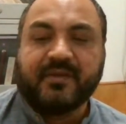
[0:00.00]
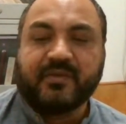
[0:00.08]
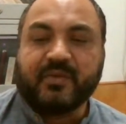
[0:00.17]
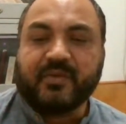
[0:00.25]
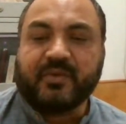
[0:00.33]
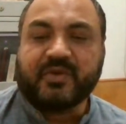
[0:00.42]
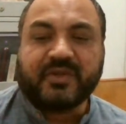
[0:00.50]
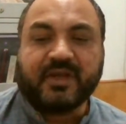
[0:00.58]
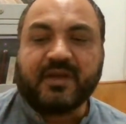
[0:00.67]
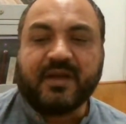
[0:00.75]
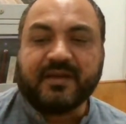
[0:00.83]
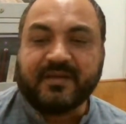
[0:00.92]
So
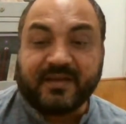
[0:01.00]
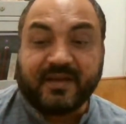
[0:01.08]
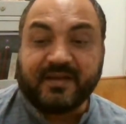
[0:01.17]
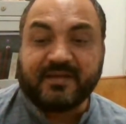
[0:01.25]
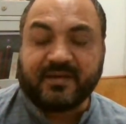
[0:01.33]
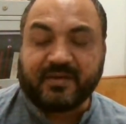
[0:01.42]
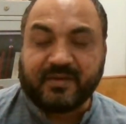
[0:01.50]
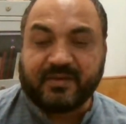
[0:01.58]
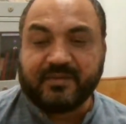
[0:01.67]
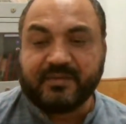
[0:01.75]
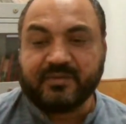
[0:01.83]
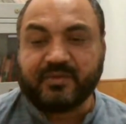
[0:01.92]
ishtiqaq is another
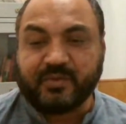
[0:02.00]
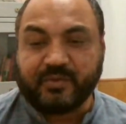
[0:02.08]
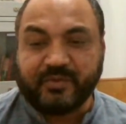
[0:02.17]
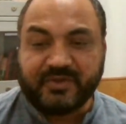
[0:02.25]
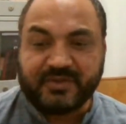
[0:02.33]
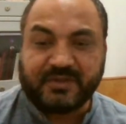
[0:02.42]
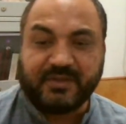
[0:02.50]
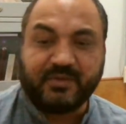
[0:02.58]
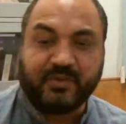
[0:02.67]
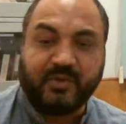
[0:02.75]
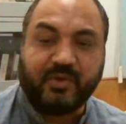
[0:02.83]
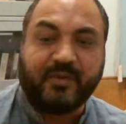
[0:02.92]
through which,
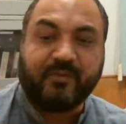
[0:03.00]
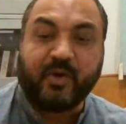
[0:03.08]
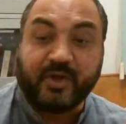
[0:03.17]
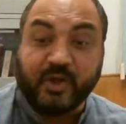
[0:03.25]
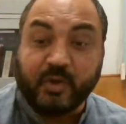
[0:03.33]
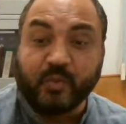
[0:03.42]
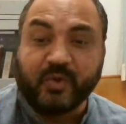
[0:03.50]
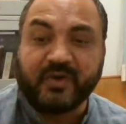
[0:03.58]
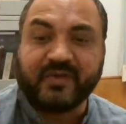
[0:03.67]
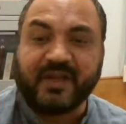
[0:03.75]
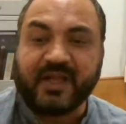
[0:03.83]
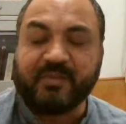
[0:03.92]
you have got new
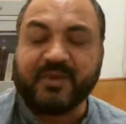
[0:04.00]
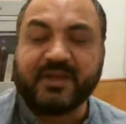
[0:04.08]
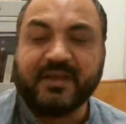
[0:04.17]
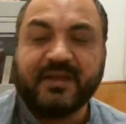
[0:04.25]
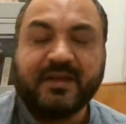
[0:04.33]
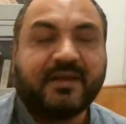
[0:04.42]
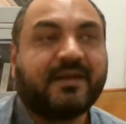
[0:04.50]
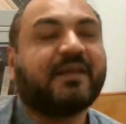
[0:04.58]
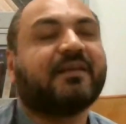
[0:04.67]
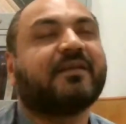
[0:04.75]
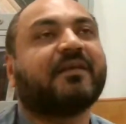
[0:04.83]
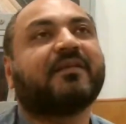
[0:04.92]
words in Arabic.
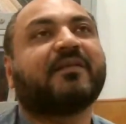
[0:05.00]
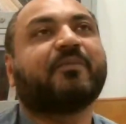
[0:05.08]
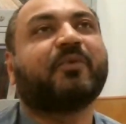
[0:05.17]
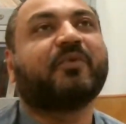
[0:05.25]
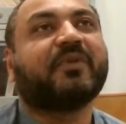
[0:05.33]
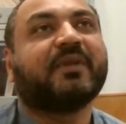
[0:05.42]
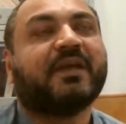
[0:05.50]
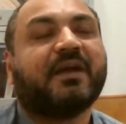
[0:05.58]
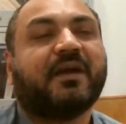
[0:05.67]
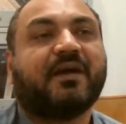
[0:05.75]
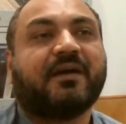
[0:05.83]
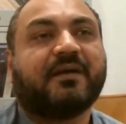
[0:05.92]
Like suppose
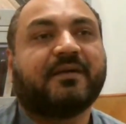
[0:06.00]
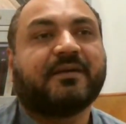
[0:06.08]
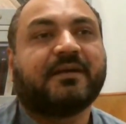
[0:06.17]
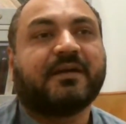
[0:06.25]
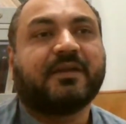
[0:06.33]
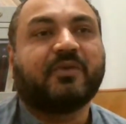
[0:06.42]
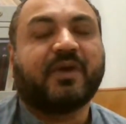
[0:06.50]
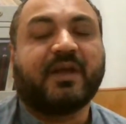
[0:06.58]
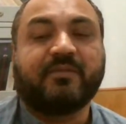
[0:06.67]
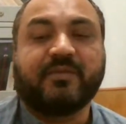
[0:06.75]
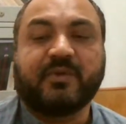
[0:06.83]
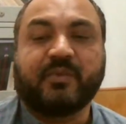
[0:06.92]
you
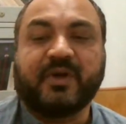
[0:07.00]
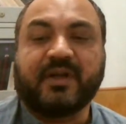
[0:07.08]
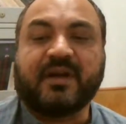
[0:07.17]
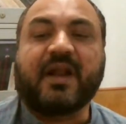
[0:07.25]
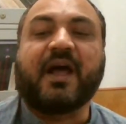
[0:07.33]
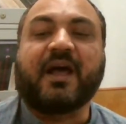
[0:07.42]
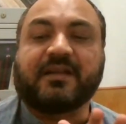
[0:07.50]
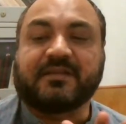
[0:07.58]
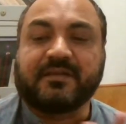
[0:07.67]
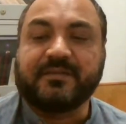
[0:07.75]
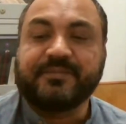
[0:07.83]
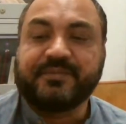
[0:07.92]
have the word rahat.
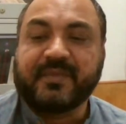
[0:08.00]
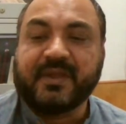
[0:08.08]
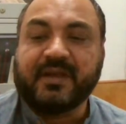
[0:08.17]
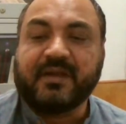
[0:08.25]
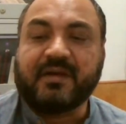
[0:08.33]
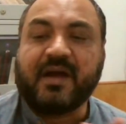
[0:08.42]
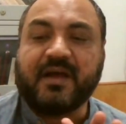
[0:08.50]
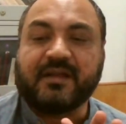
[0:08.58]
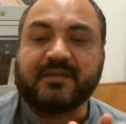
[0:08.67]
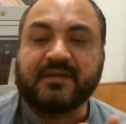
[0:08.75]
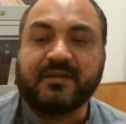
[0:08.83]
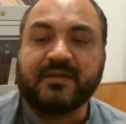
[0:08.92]

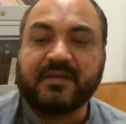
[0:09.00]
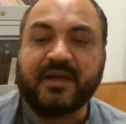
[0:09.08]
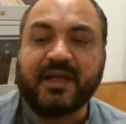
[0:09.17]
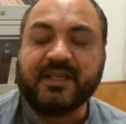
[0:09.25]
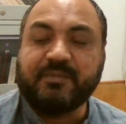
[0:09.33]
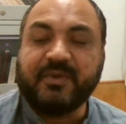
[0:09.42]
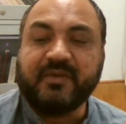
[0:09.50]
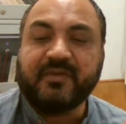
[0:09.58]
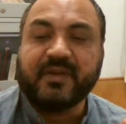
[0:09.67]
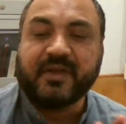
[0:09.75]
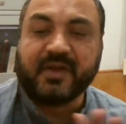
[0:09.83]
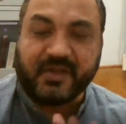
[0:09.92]
Rahat means
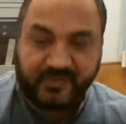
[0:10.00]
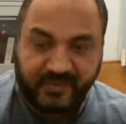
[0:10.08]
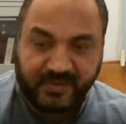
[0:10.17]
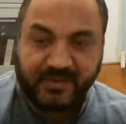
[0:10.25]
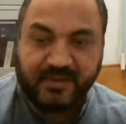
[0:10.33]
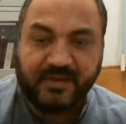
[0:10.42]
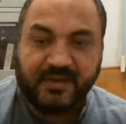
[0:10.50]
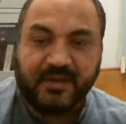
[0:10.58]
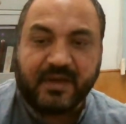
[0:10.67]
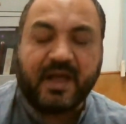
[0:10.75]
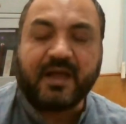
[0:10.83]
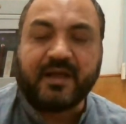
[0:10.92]
rest.
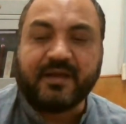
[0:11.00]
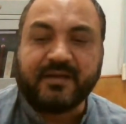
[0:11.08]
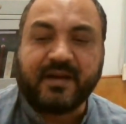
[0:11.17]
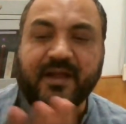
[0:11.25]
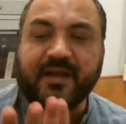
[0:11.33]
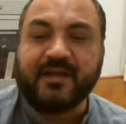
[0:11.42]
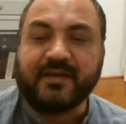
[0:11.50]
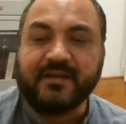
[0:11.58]
Raha.